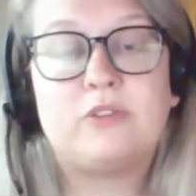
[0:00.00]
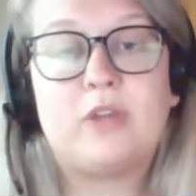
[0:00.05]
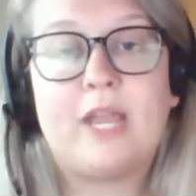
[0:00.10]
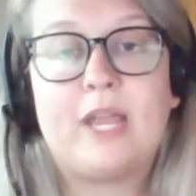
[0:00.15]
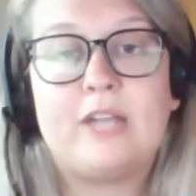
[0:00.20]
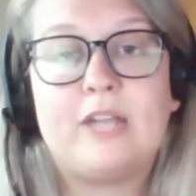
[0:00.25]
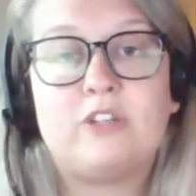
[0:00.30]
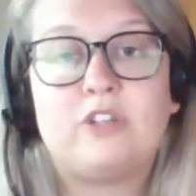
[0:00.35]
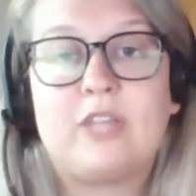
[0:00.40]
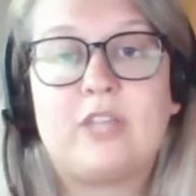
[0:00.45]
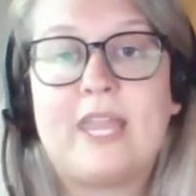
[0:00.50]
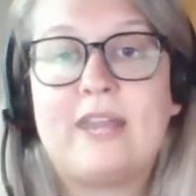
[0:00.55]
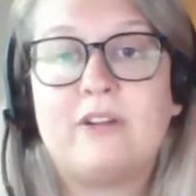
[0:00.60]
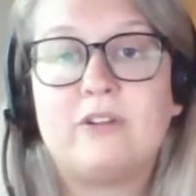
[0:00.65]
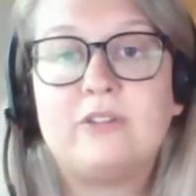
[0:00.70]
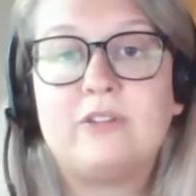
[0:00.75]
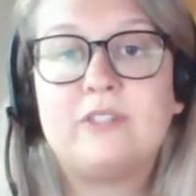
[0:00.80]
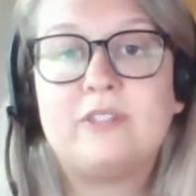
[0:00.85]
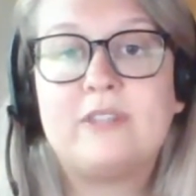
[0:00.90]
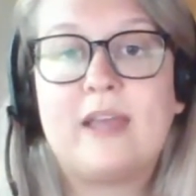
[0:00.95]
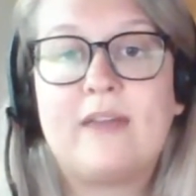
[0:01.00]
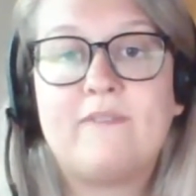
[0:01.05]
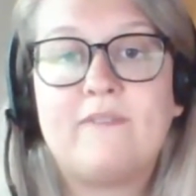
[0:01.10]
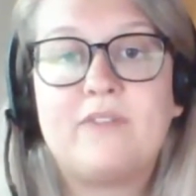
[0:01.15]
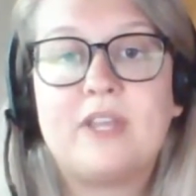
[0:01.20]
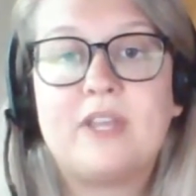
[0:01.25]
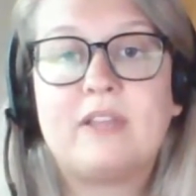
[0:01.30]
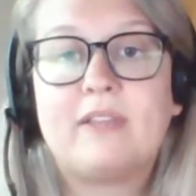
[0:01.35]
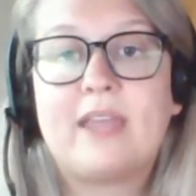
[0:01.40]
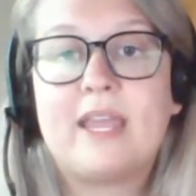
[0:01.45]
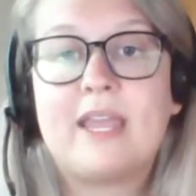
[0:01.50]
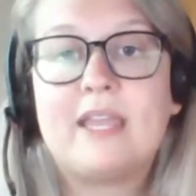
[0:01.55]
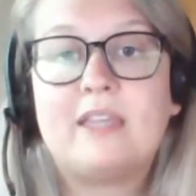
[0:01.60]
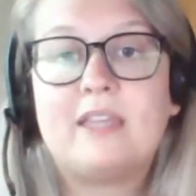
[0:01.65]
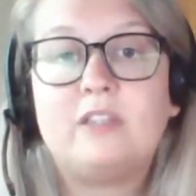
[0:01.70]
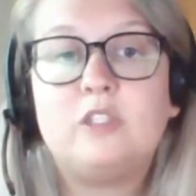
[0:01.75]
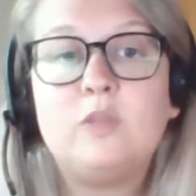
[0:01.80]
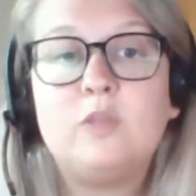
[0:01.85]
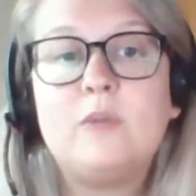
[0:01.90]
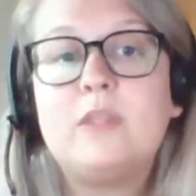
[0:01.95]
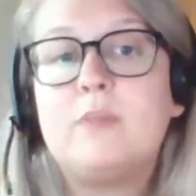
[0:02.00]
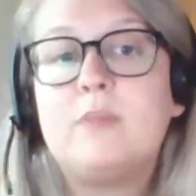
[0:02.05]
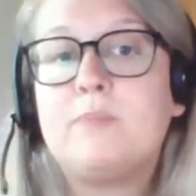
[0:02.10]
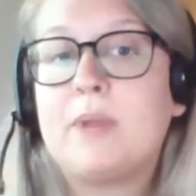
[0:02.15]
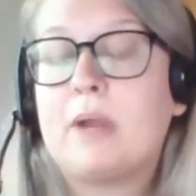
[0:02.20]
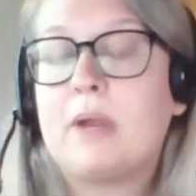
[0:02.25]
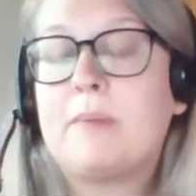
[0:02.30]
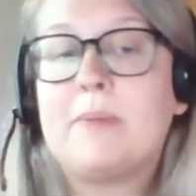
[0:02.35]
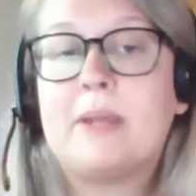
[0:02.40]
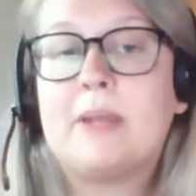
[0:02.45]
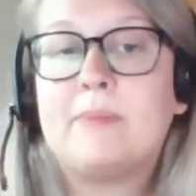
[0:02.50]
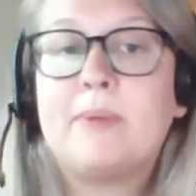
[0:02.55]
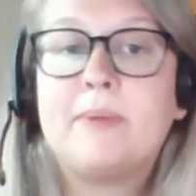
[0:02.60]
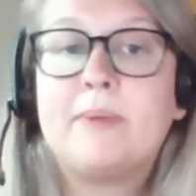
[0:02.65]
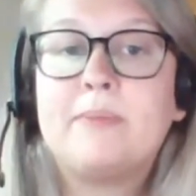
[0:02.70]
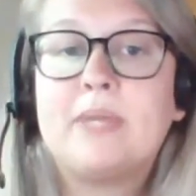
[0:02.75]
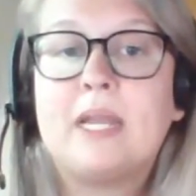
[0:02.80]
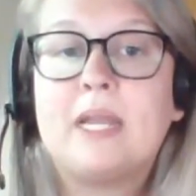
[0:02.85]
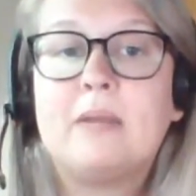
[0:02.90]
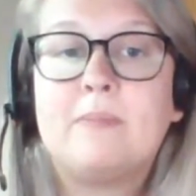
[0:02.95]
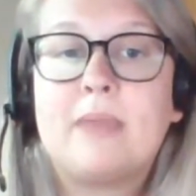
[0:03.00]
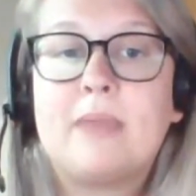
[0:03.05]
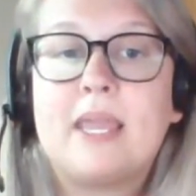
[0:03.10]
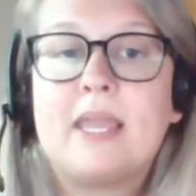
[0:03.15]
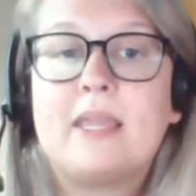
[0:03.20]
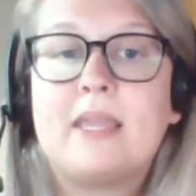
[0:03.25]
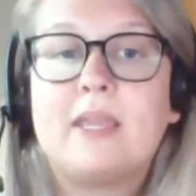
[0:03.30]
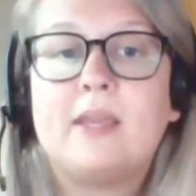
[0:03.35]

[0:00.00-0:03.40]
educators that feel like doing the bare minimum can make